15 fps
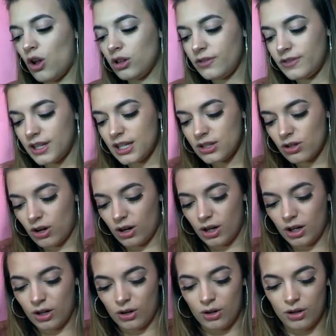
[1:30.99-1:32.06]
all of these
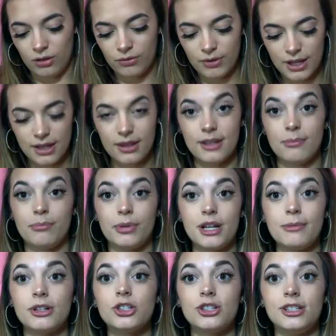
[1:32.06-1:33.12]
are all the, the, pretty
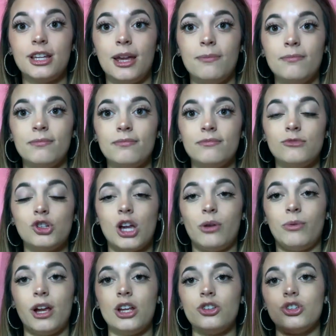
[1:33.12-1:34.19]
much the same shade
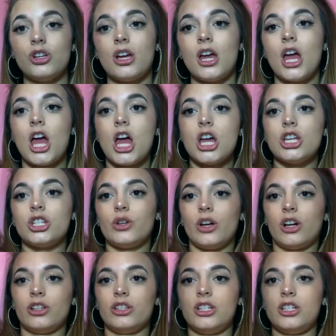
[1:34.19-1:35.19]
range. So I got